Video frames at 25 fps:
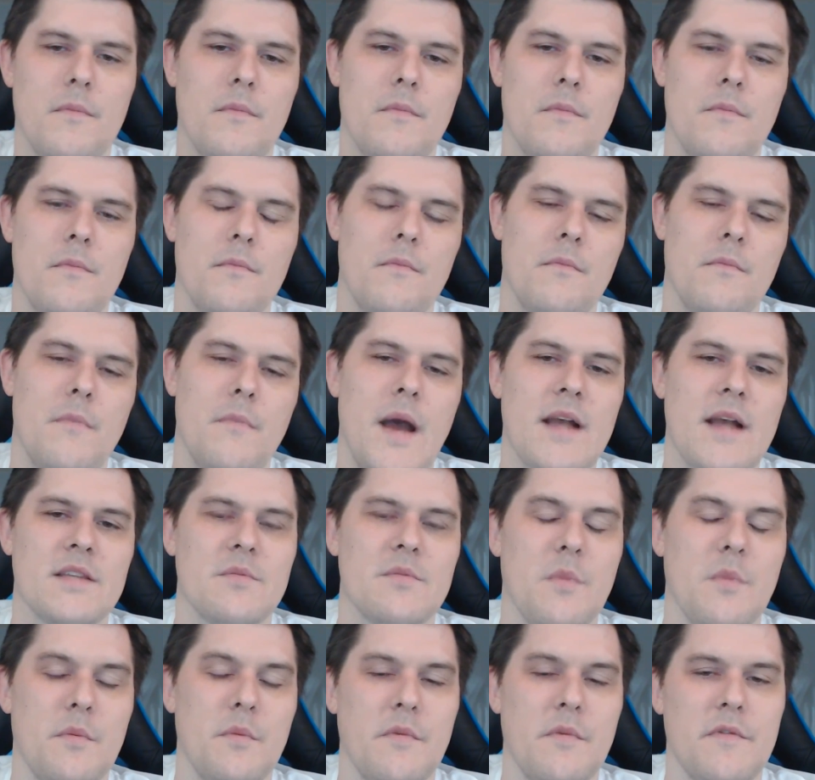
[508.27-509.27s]

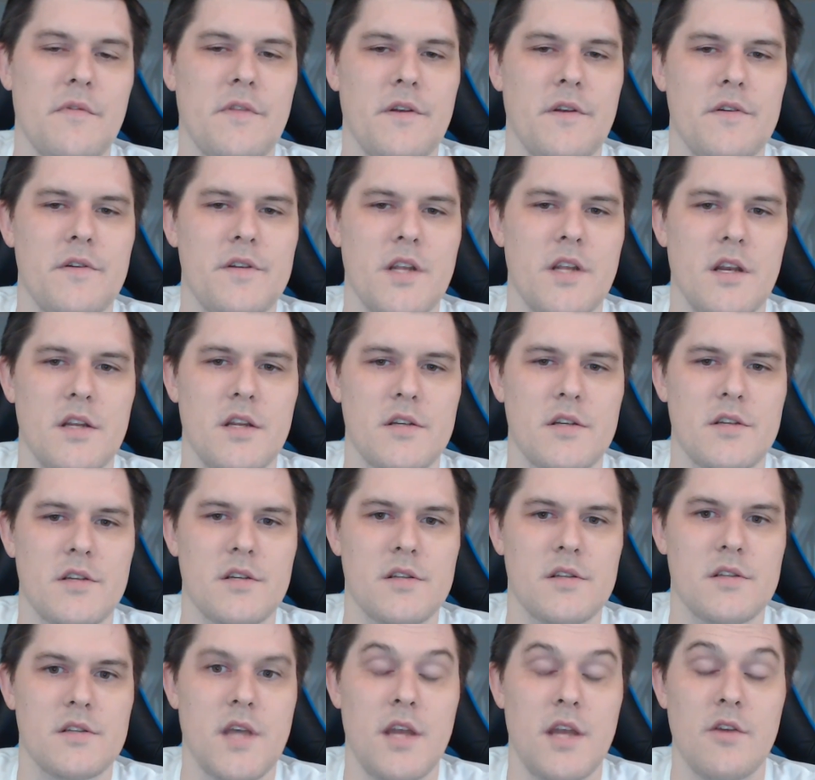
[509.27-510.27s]
maximum of 13
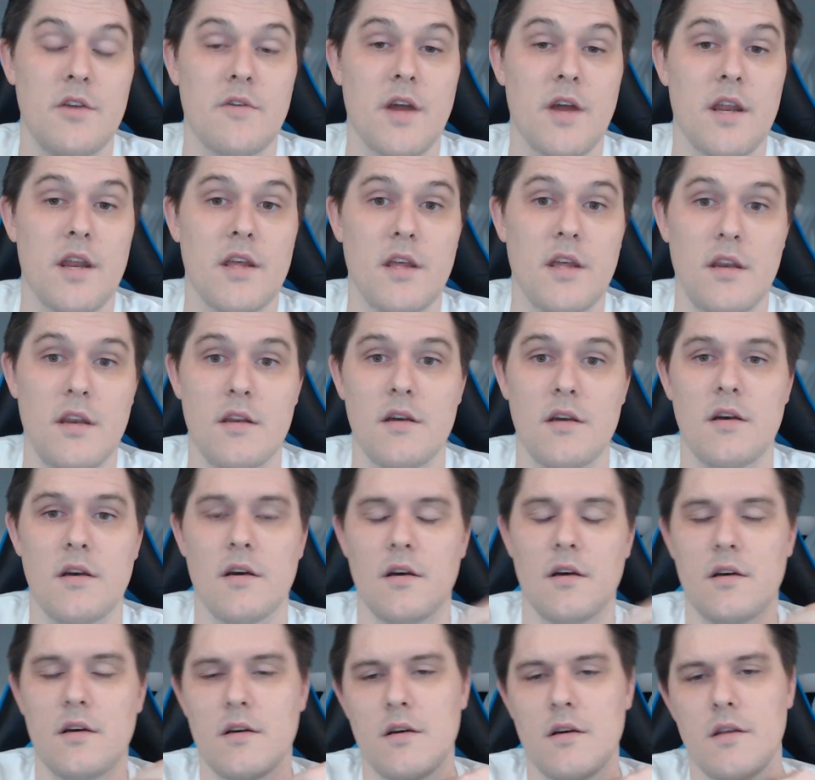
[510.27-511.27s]
inches, and you got
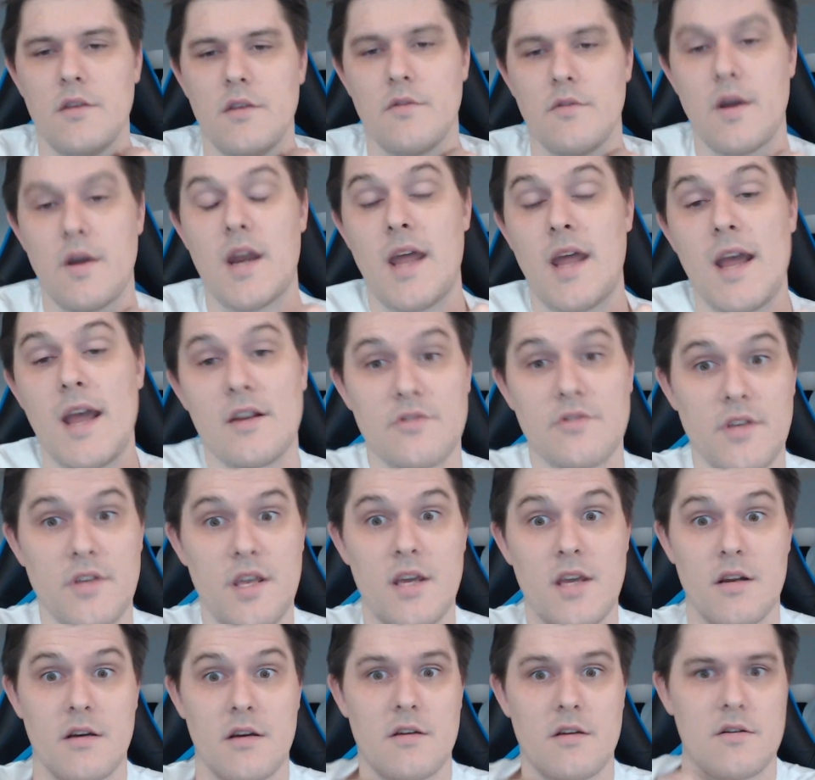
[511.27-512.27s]
to actually hit
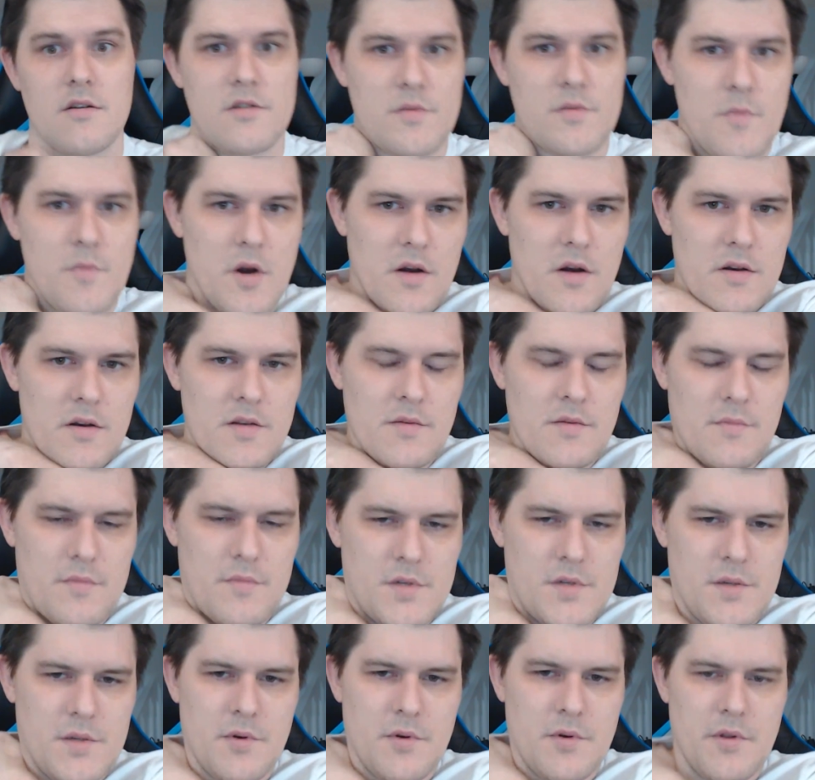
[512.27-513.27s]
a Hunter's Mark
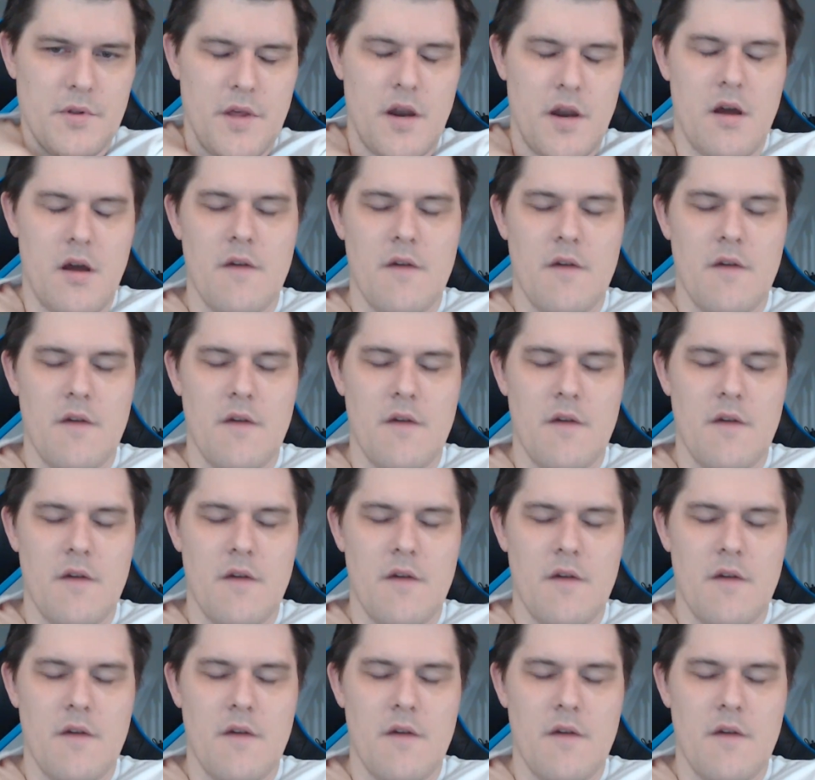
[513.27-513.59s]
to pull that off.